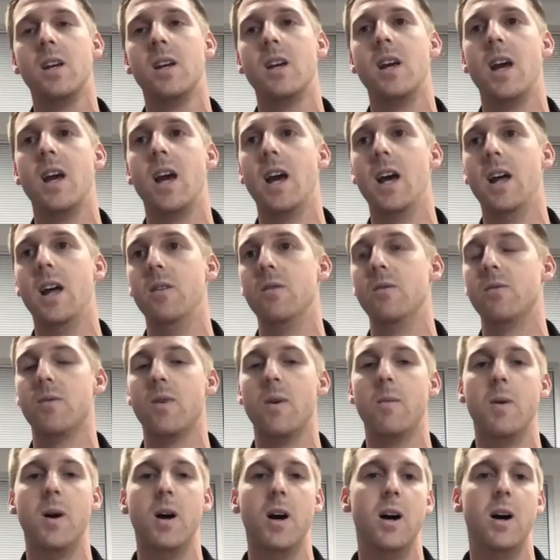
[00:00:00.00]
And
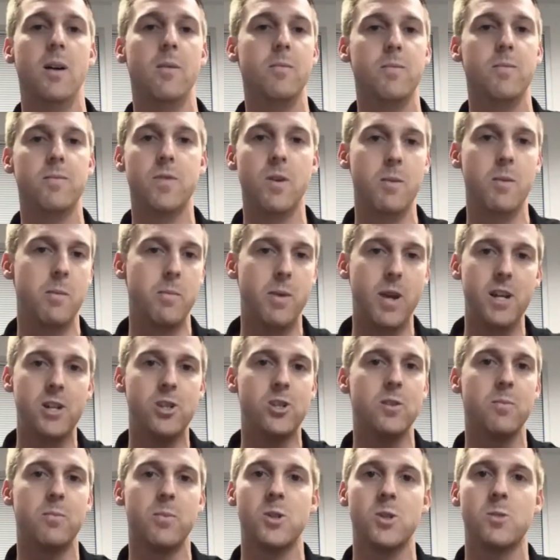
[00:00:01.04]
from a from a
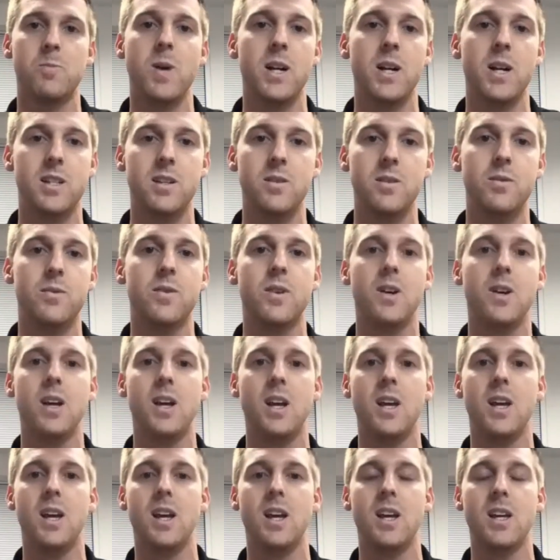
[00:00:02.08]
patient perspective,
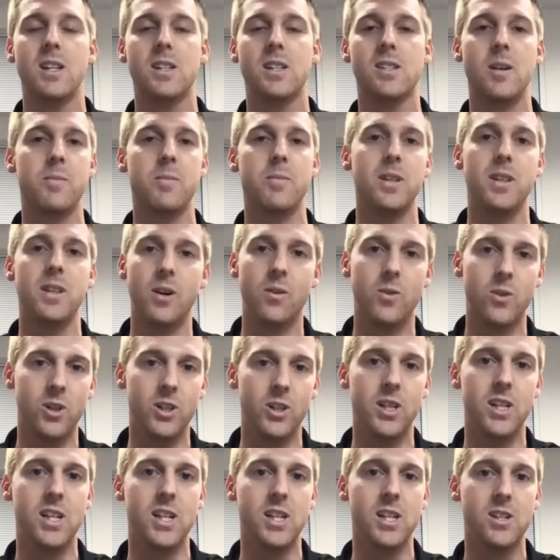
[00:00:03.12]
something that
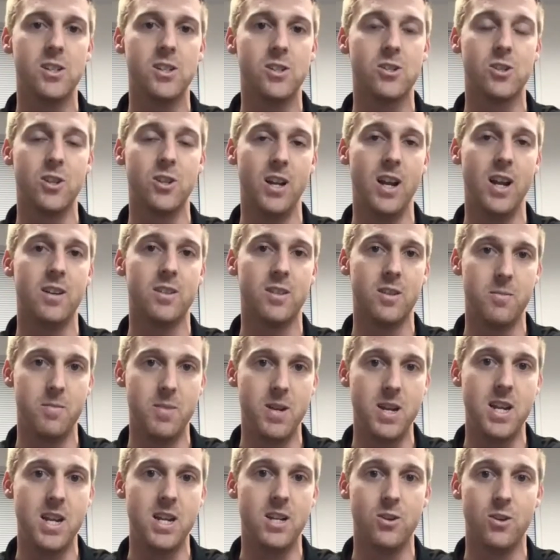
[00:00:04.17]
really stood out to
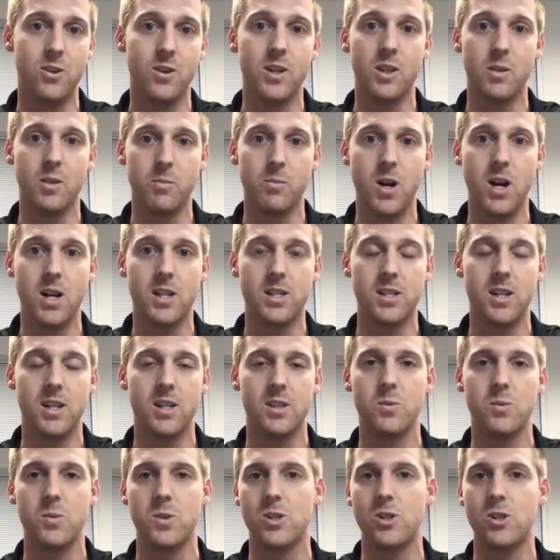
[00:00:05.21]
me during the
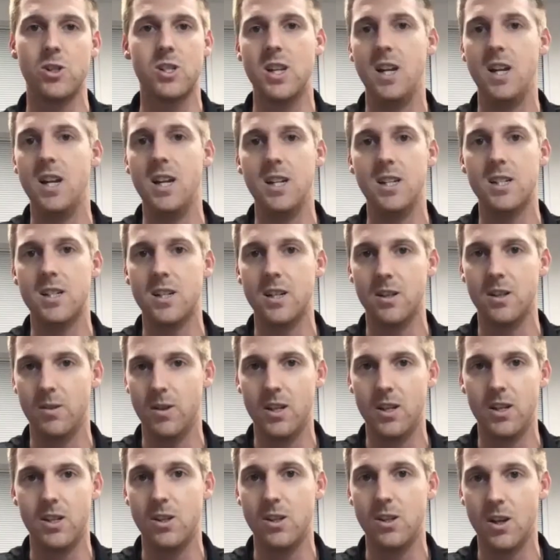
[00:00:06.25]
process was just getting to
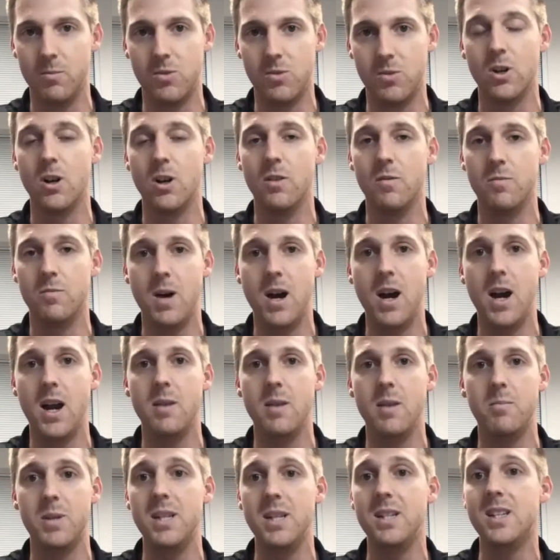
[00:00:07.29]
observe my
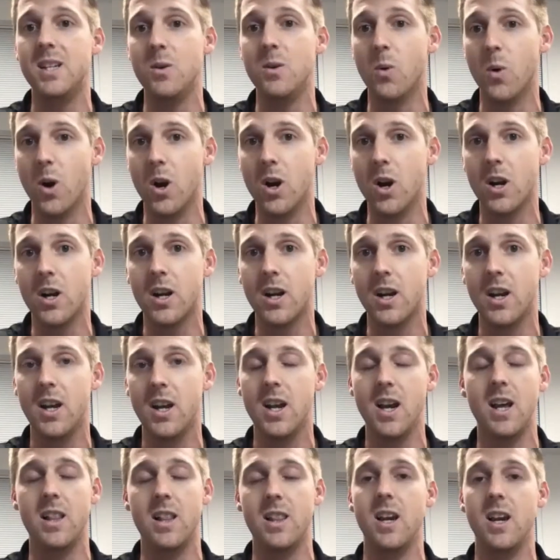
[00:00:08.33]
PT work
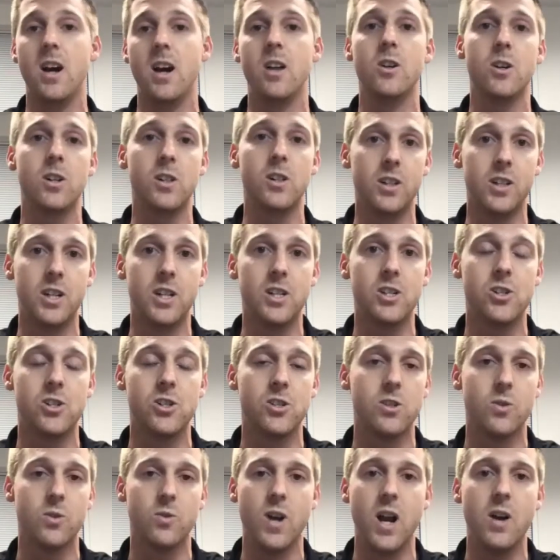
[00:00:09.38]
and the other
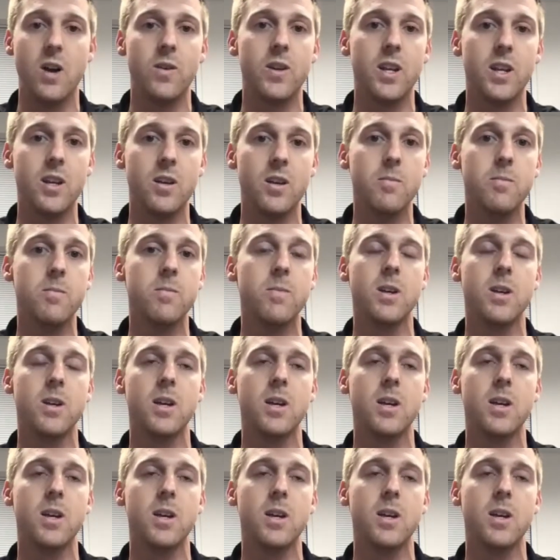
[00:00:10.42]
clinicians around him,